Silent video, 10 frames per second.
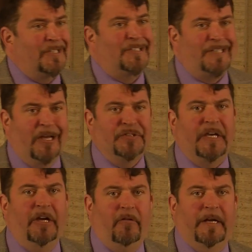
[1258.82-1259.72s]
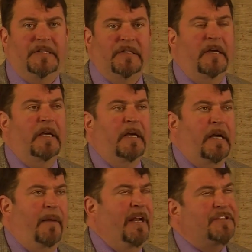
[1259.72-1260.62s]
a sales increase.
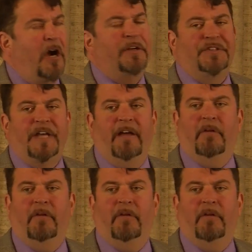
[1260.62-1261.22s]
I mean, it's hard to say